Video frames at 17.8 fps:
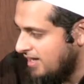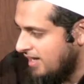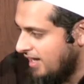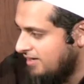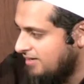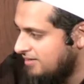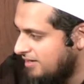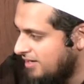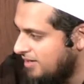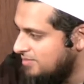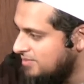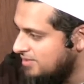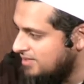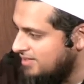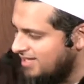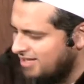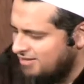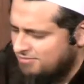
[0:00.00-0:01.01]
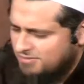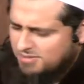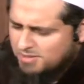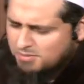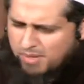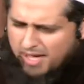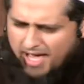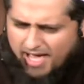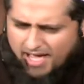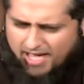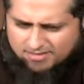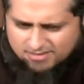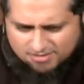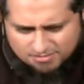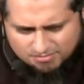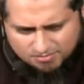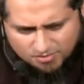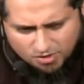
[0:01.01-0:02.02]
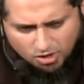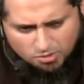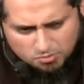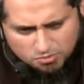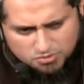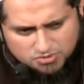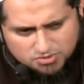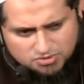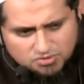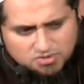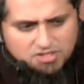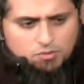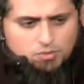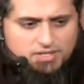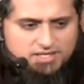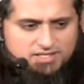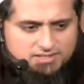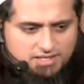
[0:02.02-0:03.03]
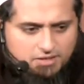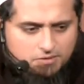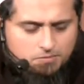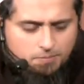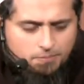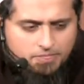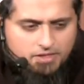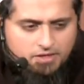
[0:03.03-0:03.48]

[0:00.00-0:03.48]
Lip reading: And alhamdulillah, for the past almost 3 weeks now,